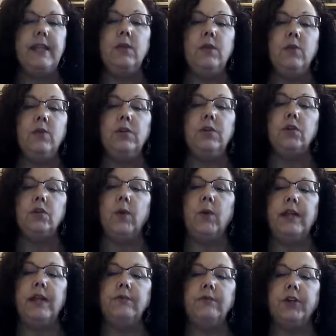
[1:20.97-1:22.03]
And then when you're
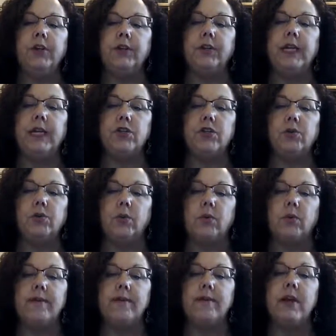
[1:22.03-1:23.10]
waiting for your kit to
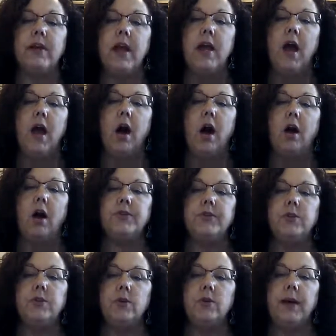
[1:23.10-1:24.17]
arrive,
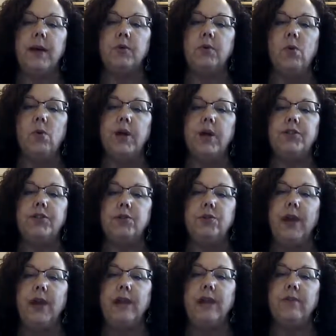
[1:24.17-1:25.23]
also go on
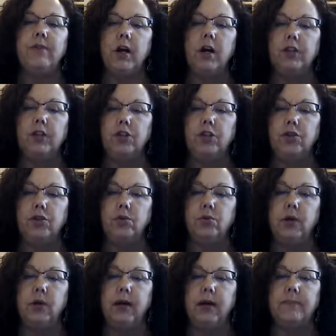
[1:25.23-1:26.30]
to Avon
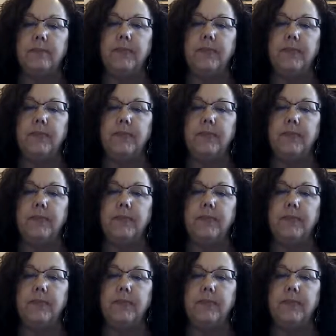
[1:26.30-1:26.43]
U.